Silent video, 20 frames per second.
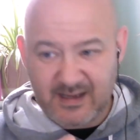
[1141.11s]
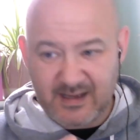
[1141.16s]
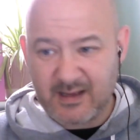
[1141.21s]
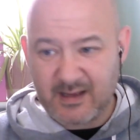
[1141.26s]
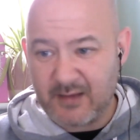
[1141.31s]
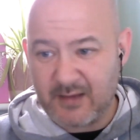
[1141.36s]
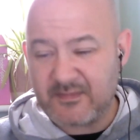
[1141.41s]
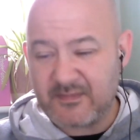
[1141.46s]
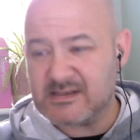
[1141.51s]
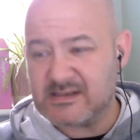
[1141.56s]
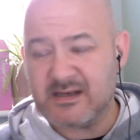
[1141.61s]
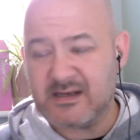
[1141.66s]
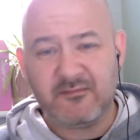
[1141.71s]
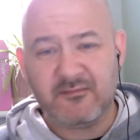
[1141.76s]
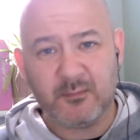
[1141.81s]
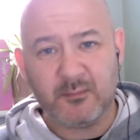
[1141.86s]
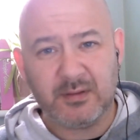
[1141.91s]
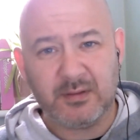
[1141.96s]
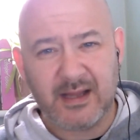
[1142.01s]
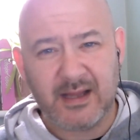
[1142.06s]
If it's a
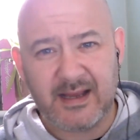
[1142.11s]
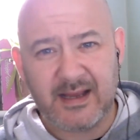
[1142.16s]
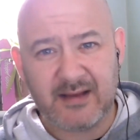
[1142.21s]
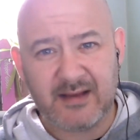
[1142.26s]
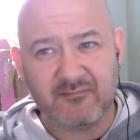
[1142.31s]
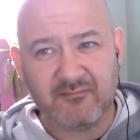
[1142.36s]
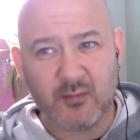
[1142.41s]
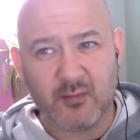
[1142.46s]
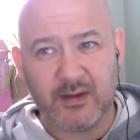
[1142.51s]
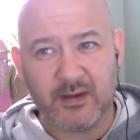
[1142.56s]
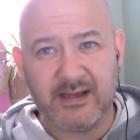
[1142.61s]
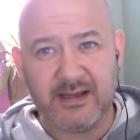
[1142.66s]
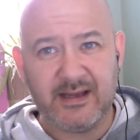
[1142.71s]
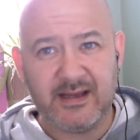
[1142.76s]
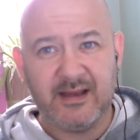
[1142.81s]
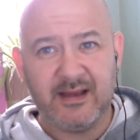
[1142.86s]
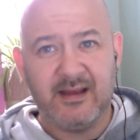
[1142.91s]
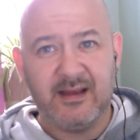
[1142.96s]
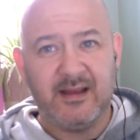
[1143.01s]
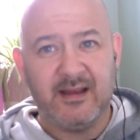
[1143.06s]
different player every week,
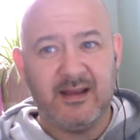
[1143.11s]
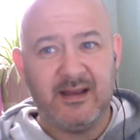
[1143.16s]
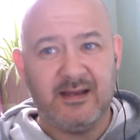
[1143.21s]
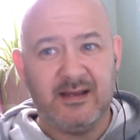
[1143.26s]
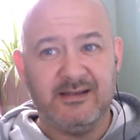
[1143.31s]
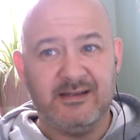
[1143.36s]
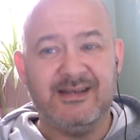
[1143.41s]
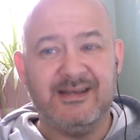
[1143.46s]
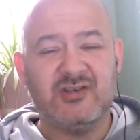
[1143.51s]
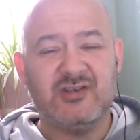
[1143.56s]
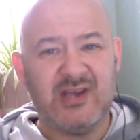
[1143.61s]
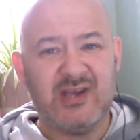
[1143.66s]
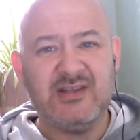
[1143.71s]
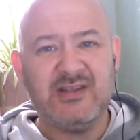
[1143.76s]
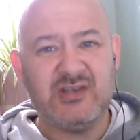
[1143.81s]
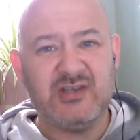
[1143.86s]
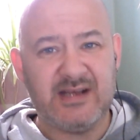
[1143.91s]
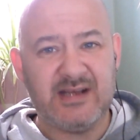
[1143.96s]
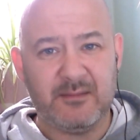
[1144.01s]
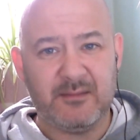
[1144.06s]
you're
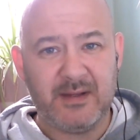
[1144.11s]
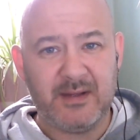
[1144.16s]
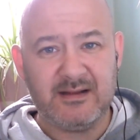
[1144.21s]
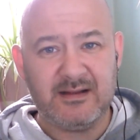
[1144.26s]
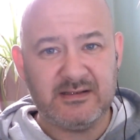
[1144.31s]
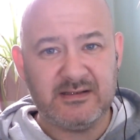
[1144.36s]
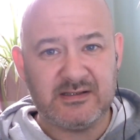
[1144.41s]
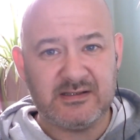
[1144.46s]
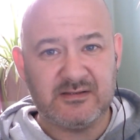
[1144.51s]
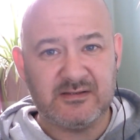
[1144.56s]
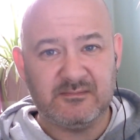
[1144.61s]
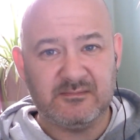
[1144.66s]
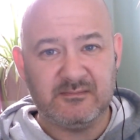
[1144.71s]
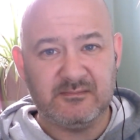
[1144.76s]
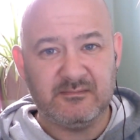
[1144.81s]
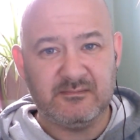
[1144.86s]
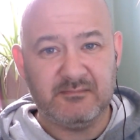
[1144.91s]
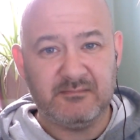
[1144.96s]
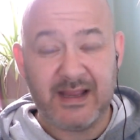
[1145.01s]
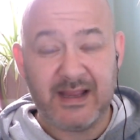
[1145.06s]
changing that balance.
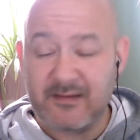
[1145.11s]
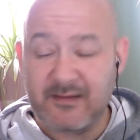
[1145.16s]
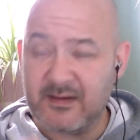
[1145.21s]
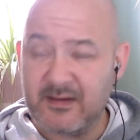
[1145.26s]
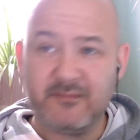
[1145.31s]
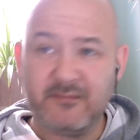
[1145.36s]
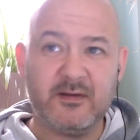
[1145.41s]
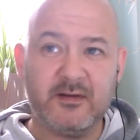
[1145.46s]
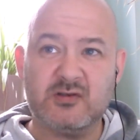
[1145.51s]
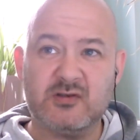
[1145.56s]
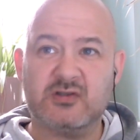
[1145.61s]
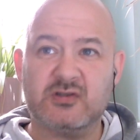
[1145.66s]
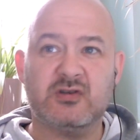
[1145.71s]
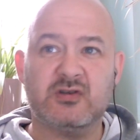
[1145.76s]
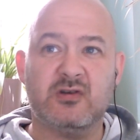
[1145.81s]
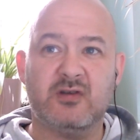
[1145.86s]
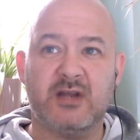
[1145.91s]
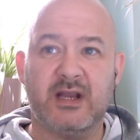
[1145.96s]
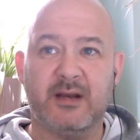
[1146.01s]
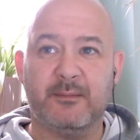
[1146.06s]
Even if you're just
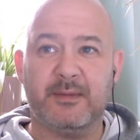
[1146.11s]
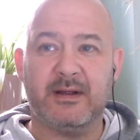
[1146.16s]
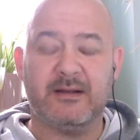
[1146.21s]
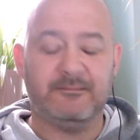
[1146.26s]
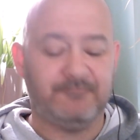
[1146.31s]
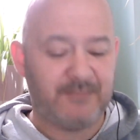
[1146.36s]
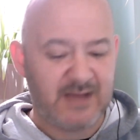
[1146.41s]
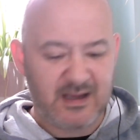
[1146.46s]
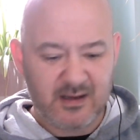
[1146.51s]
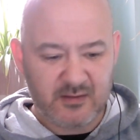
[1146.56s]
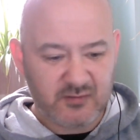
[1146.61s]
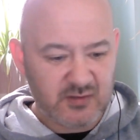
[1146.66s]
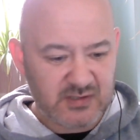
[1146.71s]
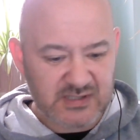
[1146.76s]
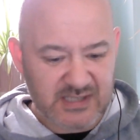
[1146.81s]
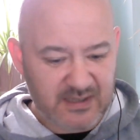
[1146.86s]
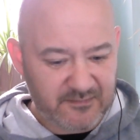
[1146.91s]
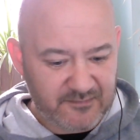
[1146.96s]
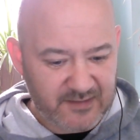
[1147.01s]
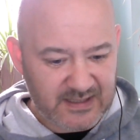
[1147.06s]
talking about, just
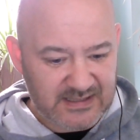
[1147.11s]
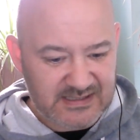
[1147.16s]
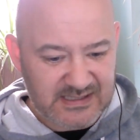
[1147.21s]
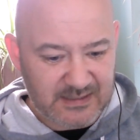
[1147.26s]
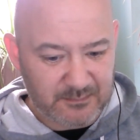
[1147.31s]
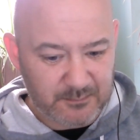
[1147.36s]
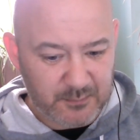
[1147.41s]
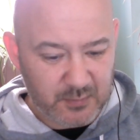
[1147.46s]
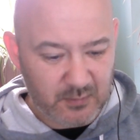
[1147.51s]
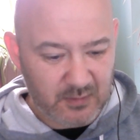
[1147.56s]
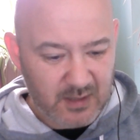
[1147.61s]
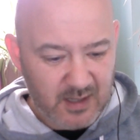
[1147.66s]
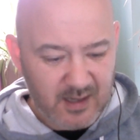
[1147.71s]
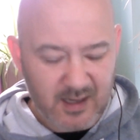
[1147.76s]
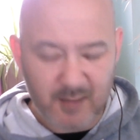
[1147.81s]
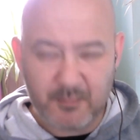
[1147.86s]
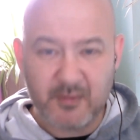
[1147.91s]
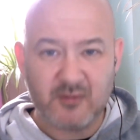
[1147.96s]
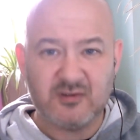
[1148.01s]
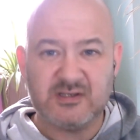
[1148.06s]
say for example, a
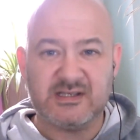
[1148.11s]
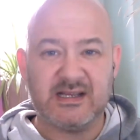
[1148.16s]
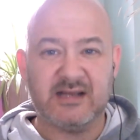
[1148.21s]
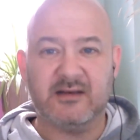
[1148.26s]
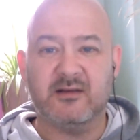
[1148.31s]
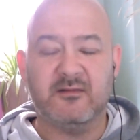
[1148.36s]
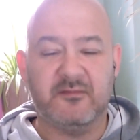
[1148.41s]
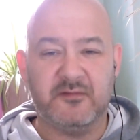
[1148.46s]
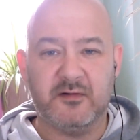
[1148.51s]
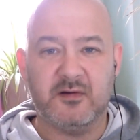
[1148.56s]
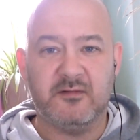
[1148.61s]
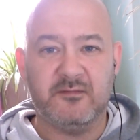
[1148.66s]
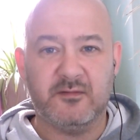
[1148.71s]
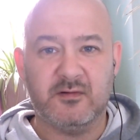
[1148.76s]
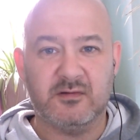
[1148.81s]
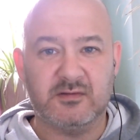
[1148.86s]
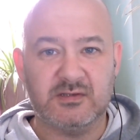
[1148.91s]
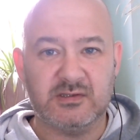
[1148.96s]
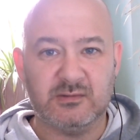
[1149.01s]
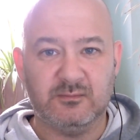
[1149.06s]
bog standard
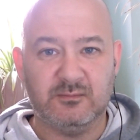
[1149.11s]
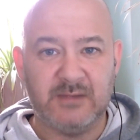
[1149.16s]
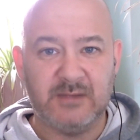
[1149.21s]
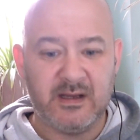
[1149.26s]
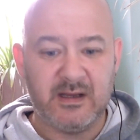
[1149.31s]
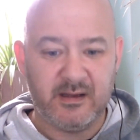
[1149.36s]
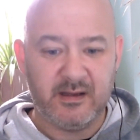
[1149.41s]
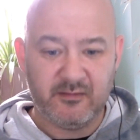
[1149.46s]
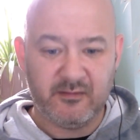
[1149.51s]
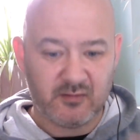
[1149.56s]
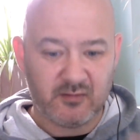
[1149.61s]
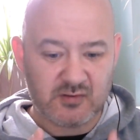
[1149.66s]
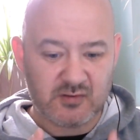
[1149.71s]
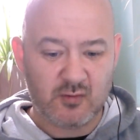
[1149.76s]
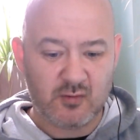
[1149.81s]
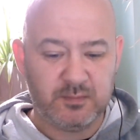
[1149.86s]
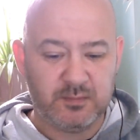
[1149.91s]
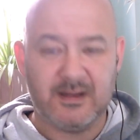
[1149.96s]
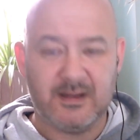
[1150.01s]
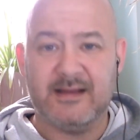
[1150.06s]
4-4-2. You've got 2
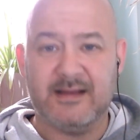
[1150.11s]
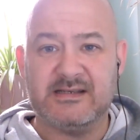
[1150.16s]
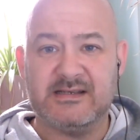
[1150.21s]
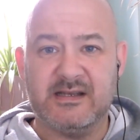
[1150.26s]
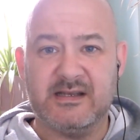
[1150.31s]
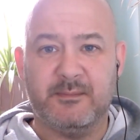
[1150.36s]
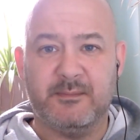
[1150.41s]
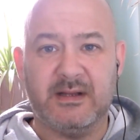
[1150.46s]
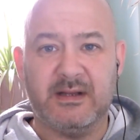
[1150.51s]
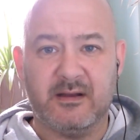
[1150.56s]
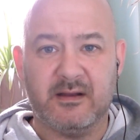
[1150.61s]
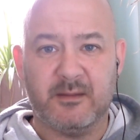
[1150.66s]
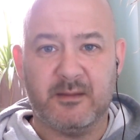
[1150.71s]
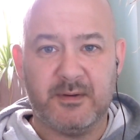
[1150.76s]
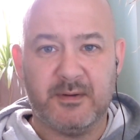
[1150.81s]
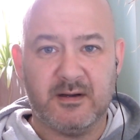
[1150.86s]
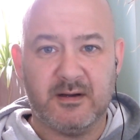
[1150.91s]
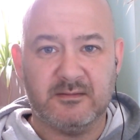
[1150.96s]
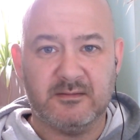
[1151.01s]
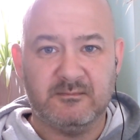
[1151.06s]
players in the middle of the
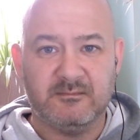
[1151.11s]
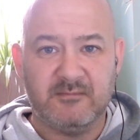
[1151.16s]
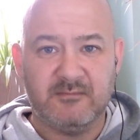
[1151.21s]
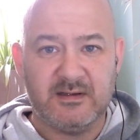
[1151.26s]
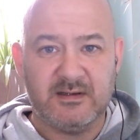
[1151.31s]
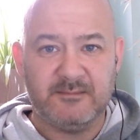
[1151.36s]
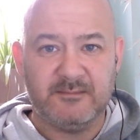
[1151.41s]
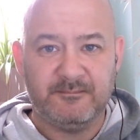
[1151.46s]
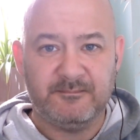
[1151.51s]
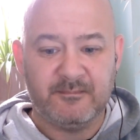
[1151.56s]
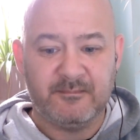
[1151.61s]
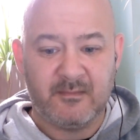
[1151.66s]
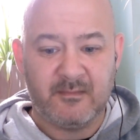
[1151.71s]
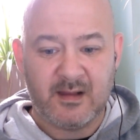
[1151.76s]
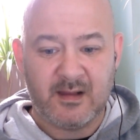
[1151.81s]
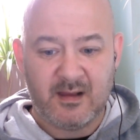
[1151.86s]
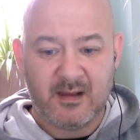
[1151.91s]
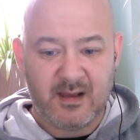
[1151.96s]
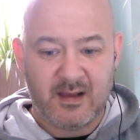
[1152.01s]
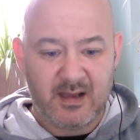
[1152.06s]
park, right?
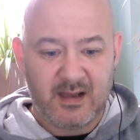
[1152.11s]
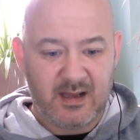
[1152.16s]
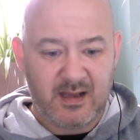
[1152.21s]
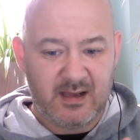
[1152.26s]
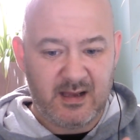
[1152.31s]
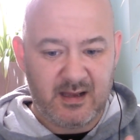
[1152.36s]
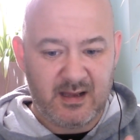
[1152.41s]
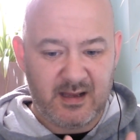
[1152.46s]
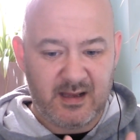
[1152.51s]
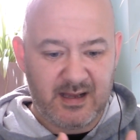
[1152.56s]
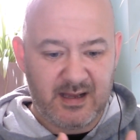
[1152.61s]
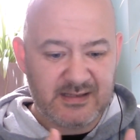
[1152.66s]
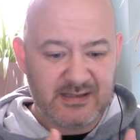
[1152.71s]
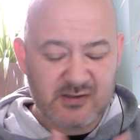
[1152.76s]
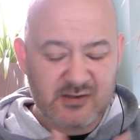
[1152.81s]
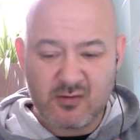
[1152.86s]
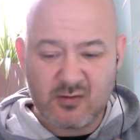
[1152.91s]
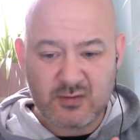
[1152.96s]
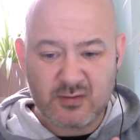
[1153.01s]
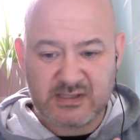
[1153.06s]
It's
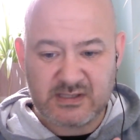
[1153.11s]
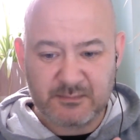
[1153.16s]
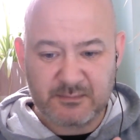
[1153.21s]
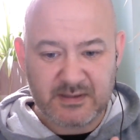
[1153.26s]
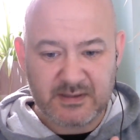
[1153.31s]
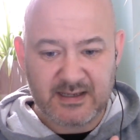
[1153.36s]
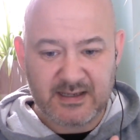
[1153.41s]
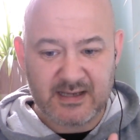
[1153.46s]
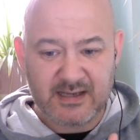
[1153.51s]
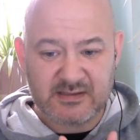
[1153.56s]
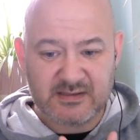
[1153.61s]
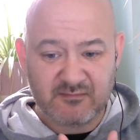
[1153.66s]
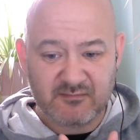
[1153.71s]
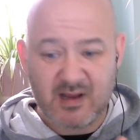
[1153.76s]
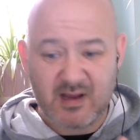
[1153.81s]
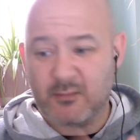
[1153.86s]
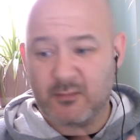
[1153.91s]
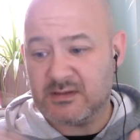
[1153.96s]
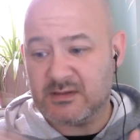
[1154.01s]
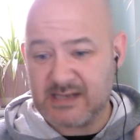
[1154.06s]
not always simply a case of, right,
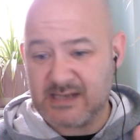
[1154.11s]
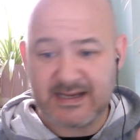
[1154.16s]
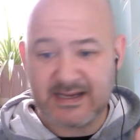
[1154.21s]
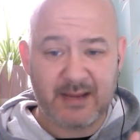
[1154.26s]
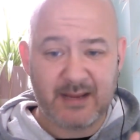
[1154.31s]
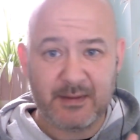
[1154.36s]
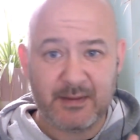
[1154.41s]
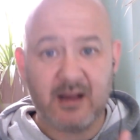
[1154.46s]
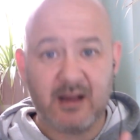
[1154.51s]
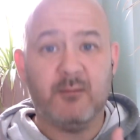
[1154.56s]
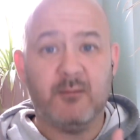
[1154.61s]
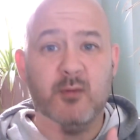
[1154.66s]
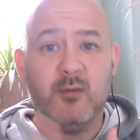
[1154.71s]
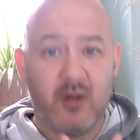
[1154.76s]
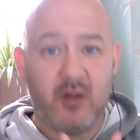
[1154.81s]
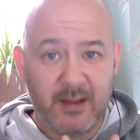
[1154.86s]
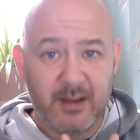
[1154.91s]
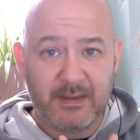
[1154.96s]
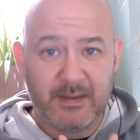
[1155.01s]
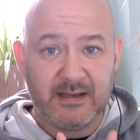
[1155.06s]
we'll take him out and put
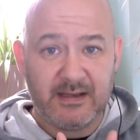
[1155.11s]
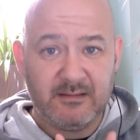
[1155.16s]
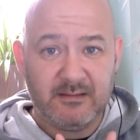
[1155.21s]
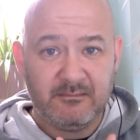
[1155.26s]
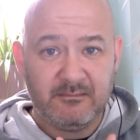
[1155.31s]
him in.